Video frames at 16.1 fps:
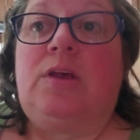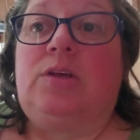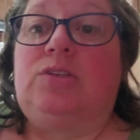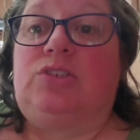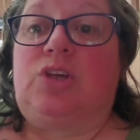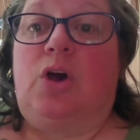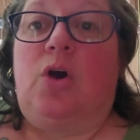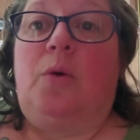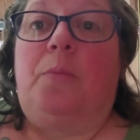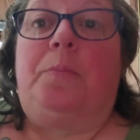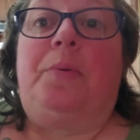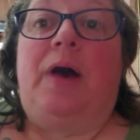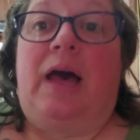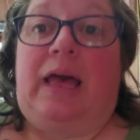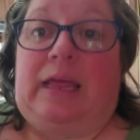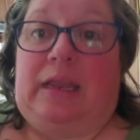So,
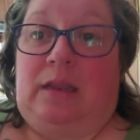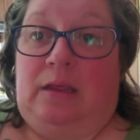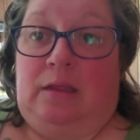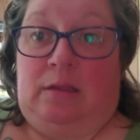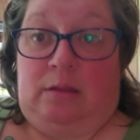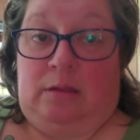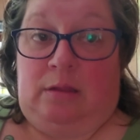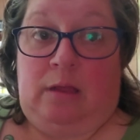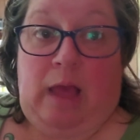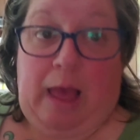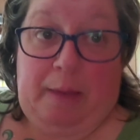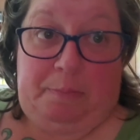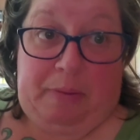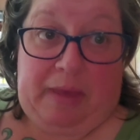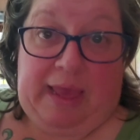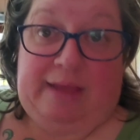but I
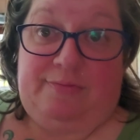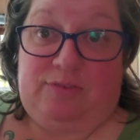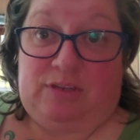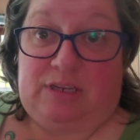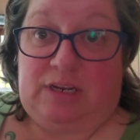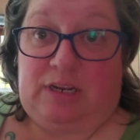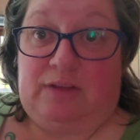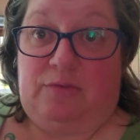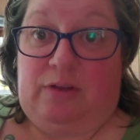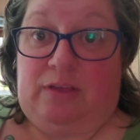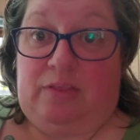paid for delivery